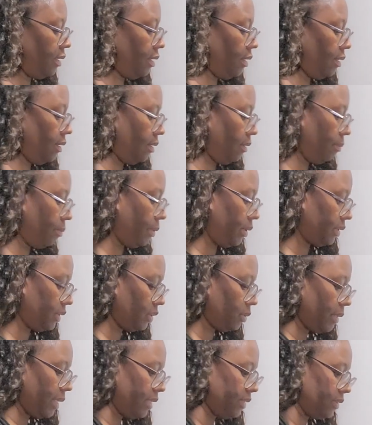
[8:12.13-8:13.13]
the Brussels
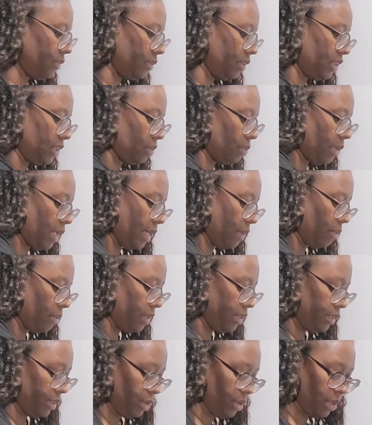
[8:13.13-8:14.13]
sprouts, which is why I
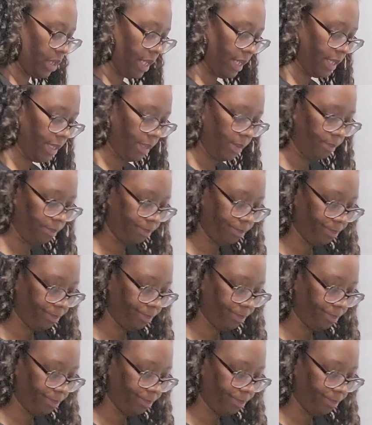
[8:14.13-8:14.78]
wanted to try it.